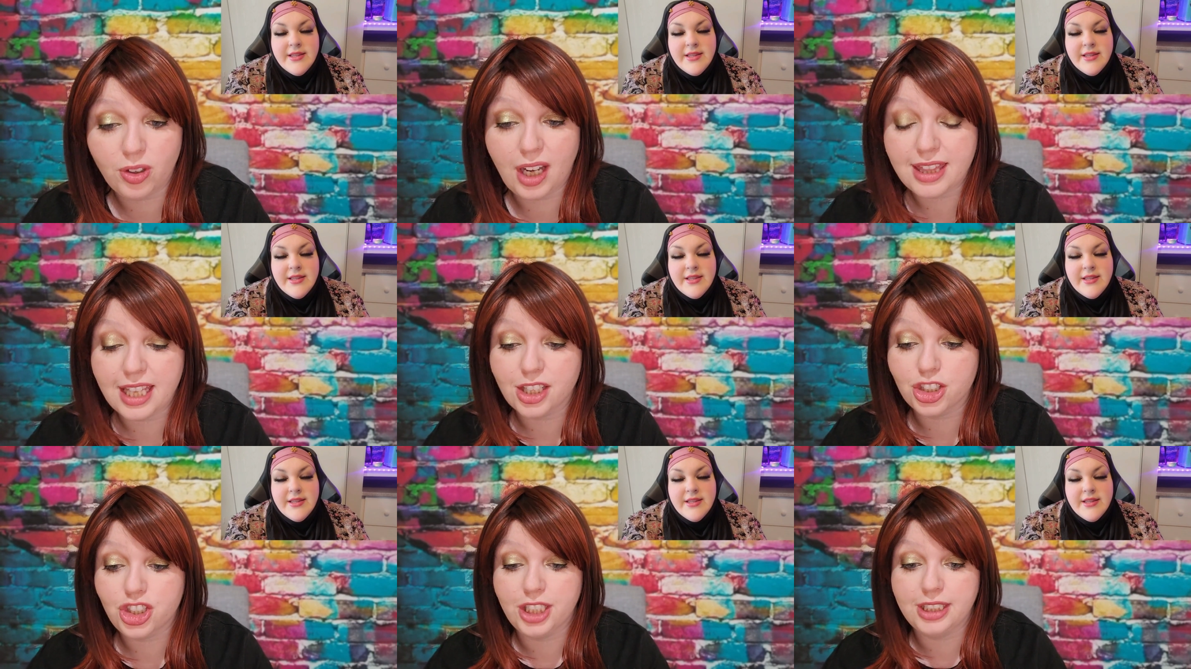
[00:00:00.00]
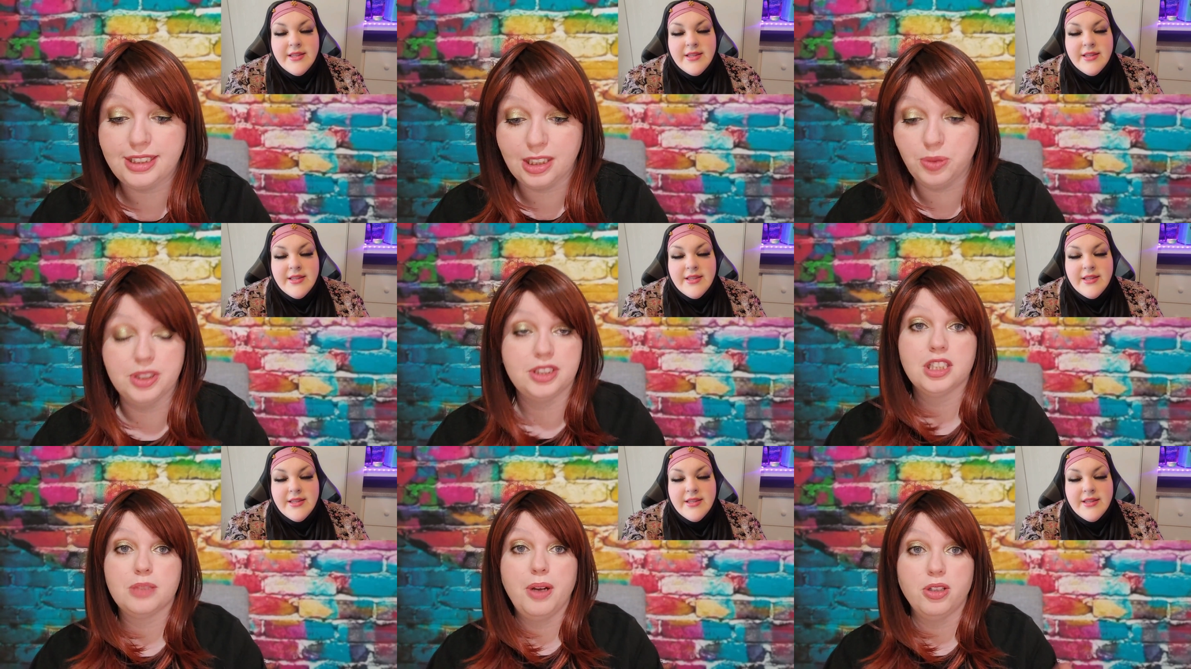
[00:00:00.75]
Speaker 1: I think she still wants
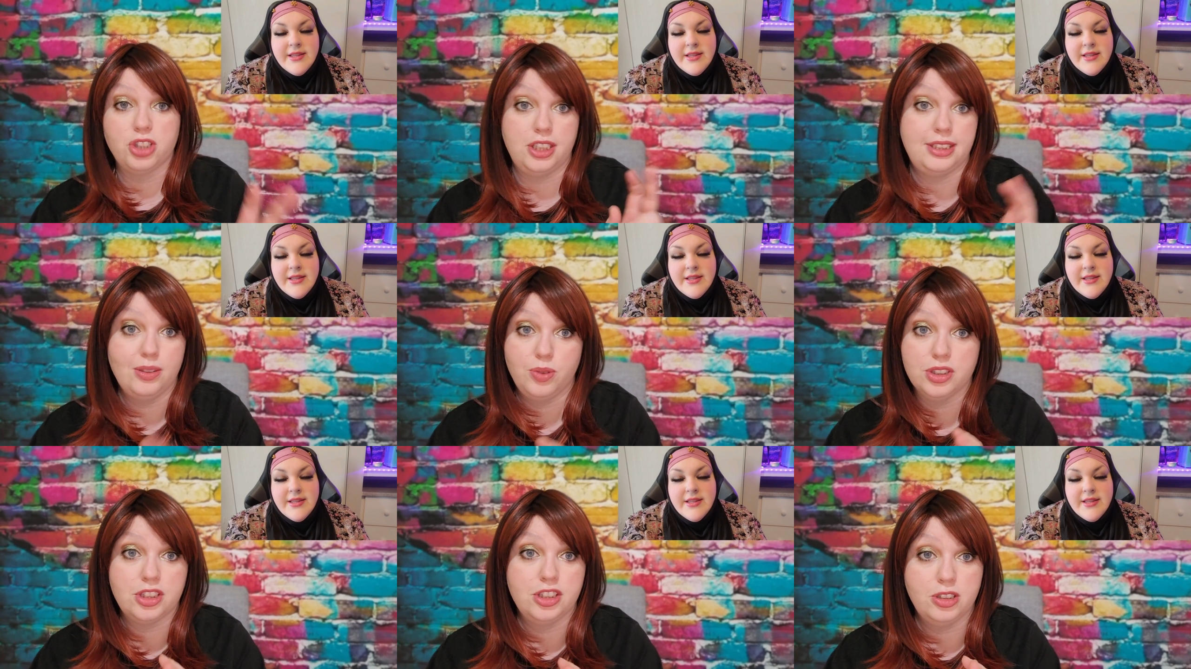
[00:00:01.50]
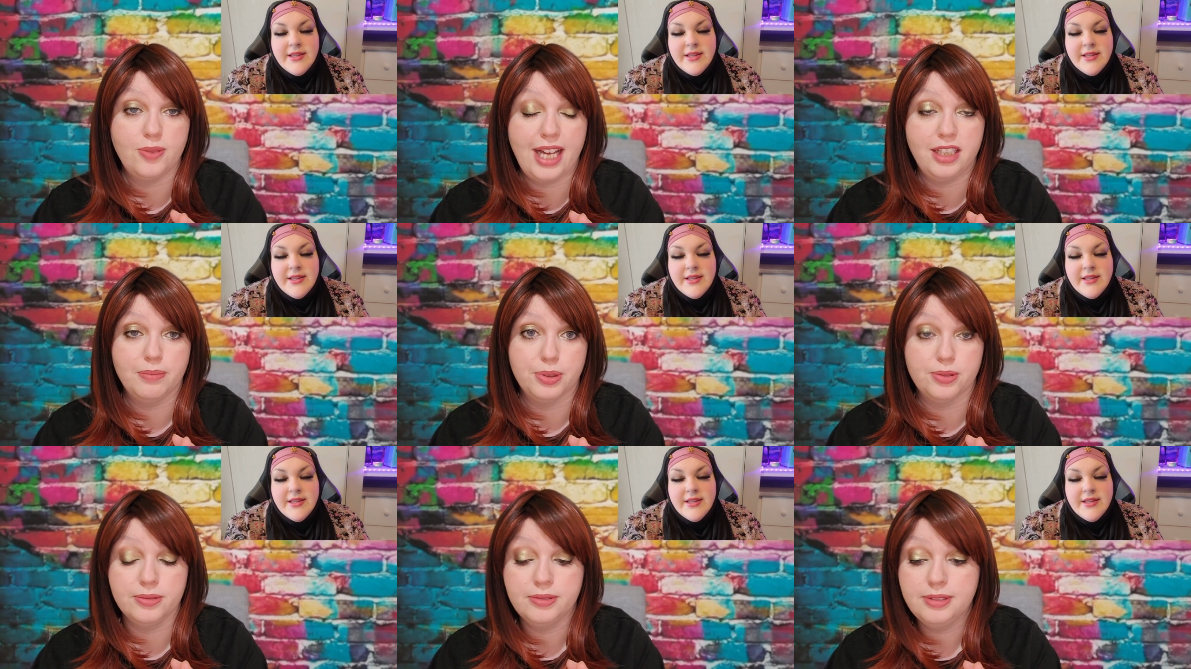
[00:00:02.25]
to smoke, she still wants to do
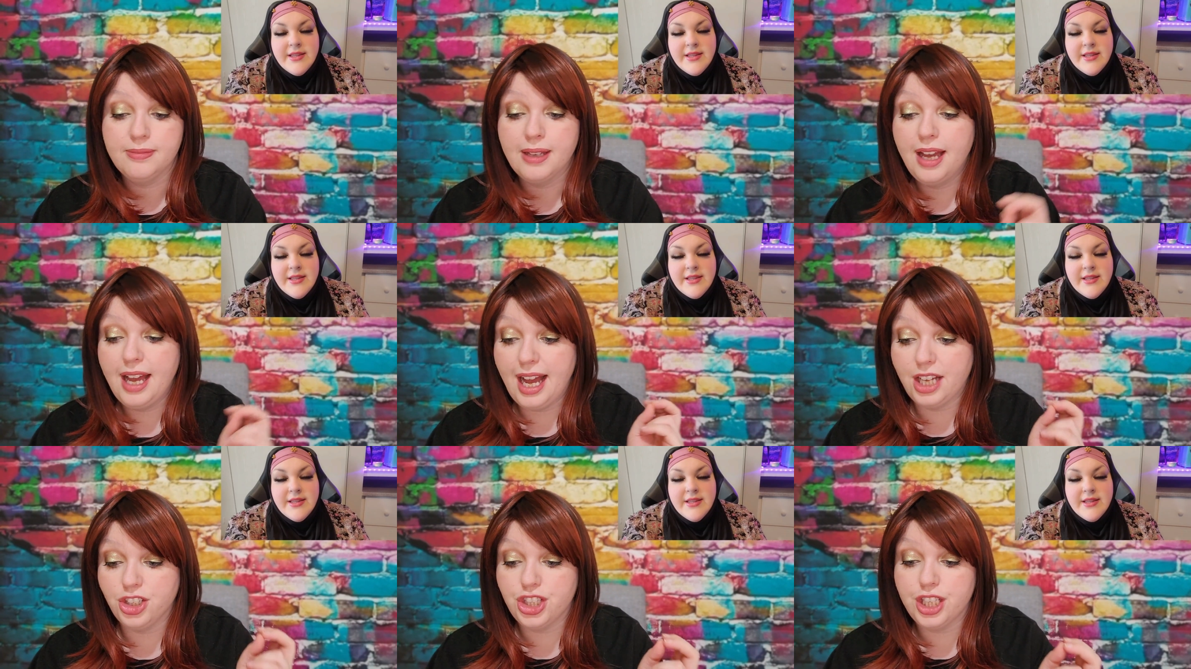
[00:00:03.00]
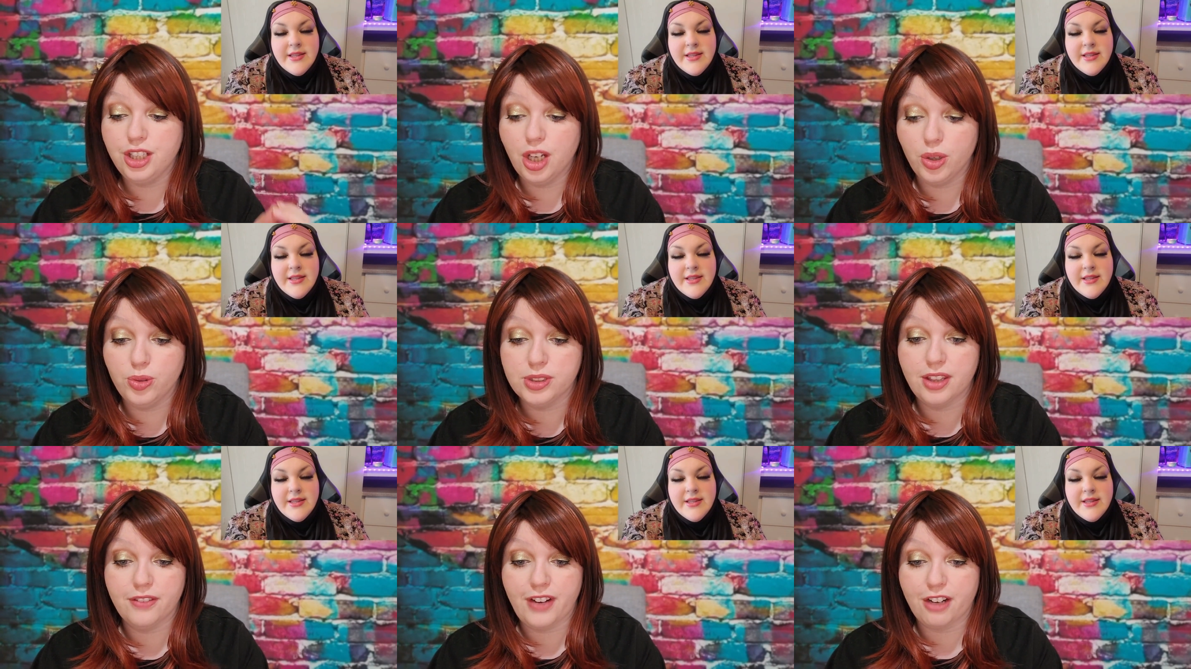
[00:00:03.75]
edibles, and she knows
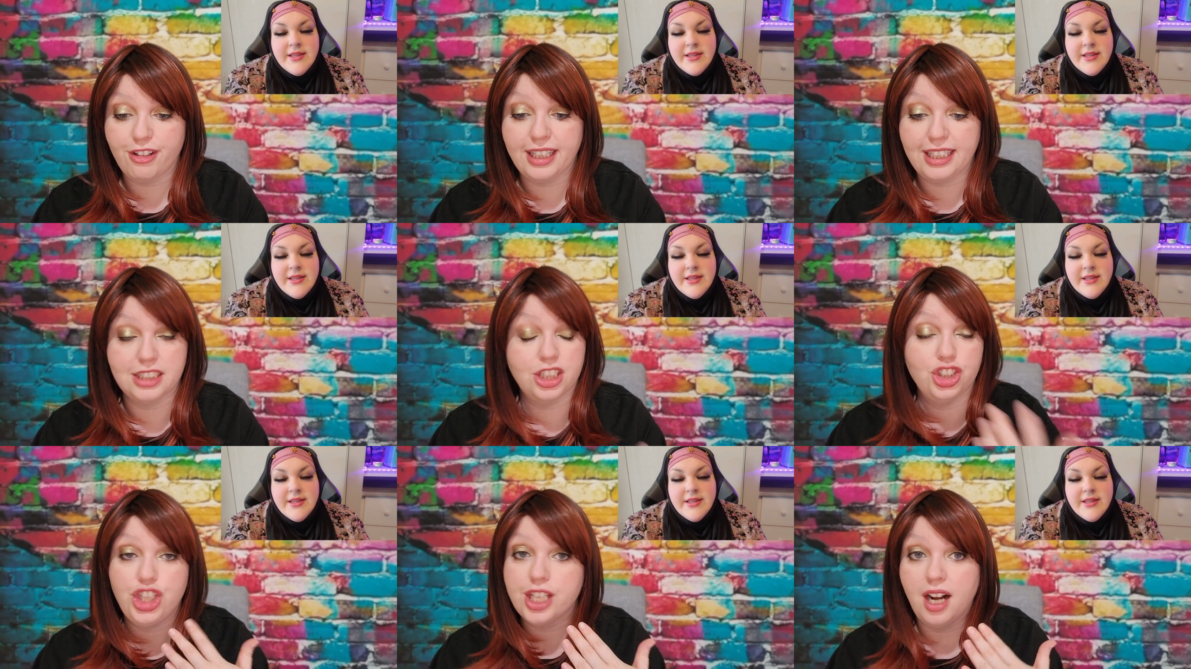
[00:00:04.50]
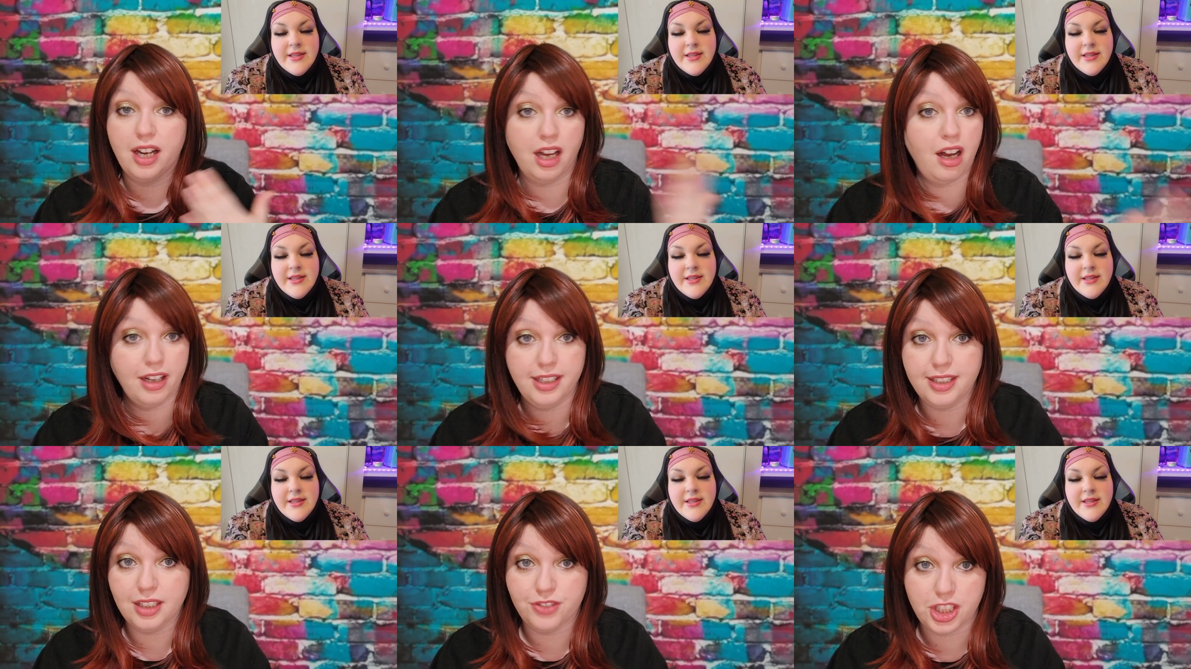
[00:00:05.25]
at the very least that she can't hide
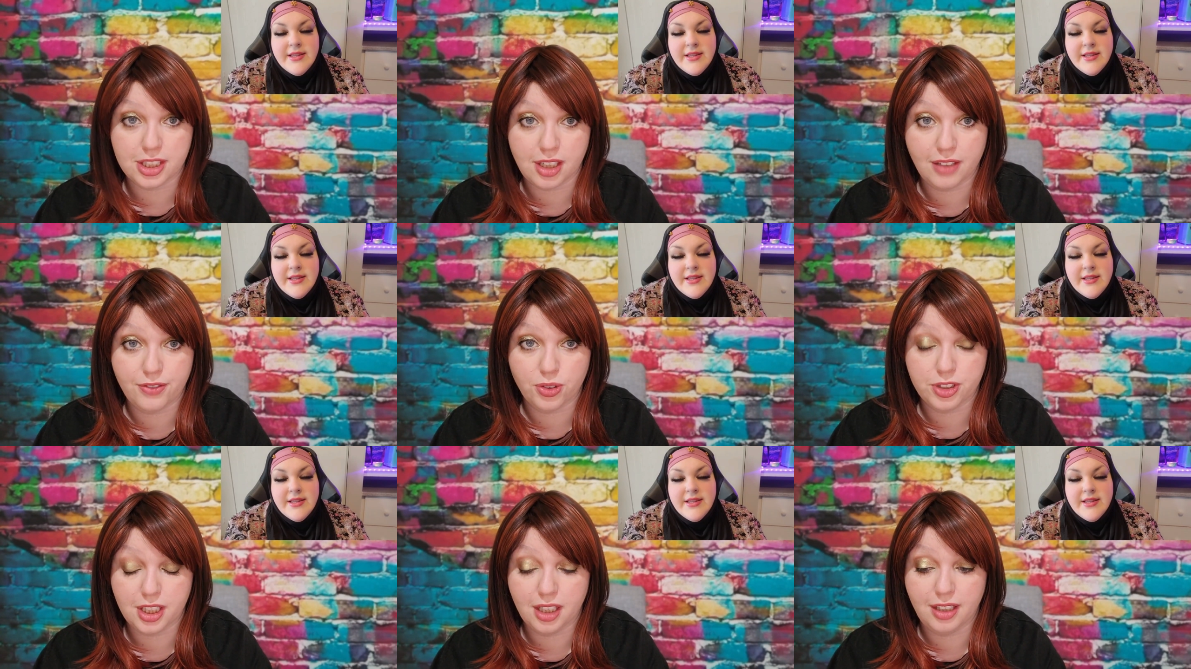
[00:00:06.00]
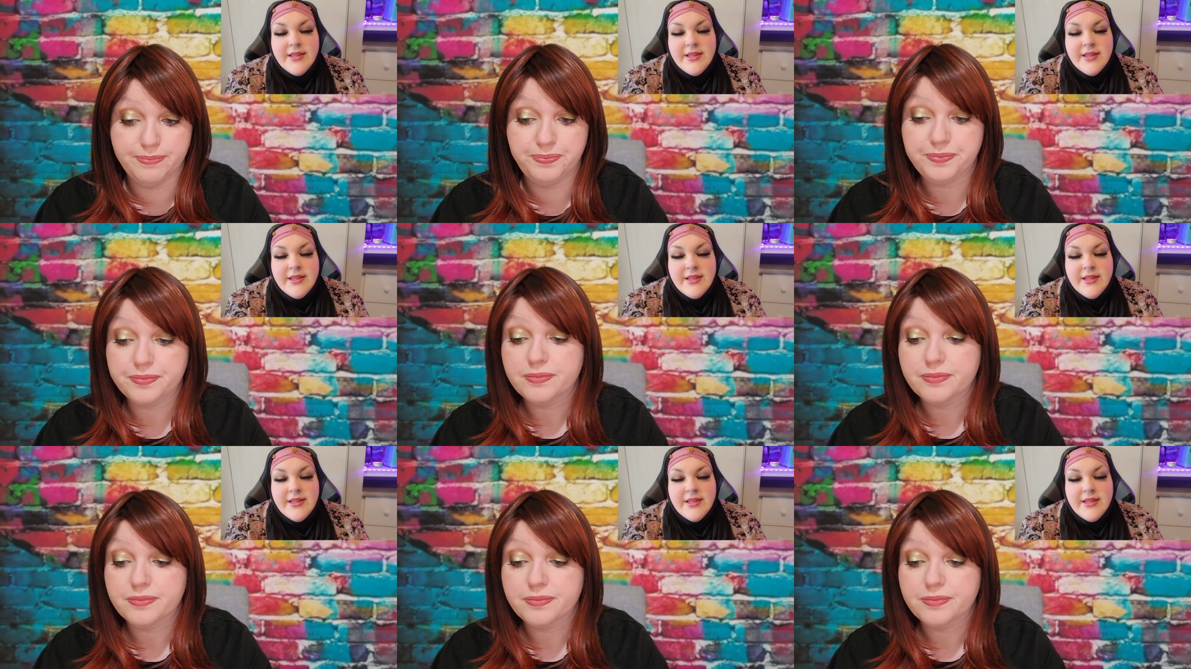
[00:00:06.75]
it if she's live all the time.